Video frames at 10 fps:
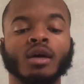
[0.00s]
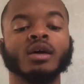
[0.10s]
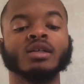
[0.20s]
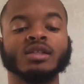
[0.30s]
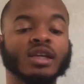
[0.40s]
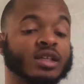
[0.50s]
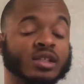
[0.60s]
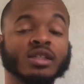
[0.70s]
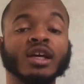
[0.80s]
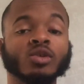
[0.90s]
Because
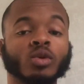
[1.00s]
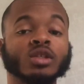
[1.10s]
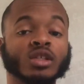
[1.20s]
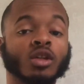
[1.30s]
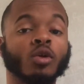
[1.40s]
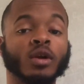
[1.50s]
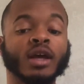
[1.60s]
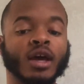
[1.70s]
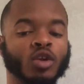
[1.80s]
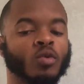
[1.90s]
Texas Tech wants to slow it
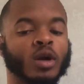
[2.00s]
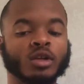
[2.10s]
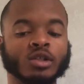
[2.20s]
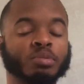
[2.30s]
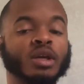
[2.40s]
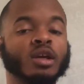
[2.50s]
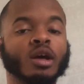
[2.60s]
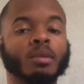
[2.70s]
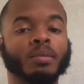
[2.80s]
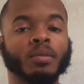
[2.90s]
down. You want to speed
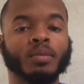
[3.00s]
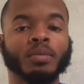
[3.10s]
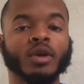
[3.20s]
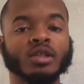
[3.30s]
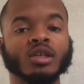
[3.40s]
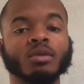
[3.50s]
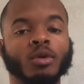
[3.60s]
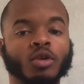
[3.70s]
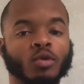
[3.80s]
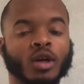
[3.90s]
up their
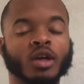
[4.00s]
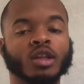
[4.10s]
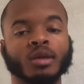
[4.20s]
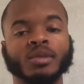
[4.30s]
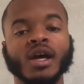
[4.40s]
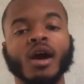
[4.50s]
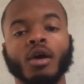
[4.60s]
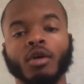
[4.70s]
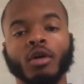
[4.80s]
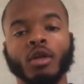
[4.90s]
tempo. You want to get them
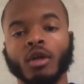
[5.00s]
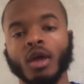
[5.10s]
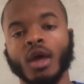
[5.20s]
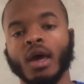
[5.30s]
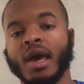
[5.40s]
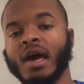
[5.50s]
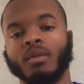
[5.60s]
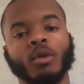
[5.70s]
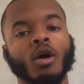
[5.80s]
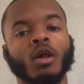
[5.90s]
tired early,
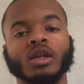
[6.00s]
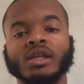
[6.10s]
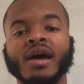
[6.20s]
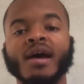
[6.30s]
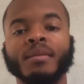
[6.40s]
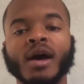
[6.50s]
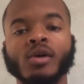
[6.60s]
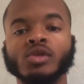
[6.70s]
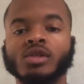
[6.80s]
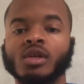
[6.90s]
have them calling
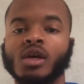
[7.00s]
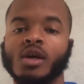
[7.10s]
timeouts.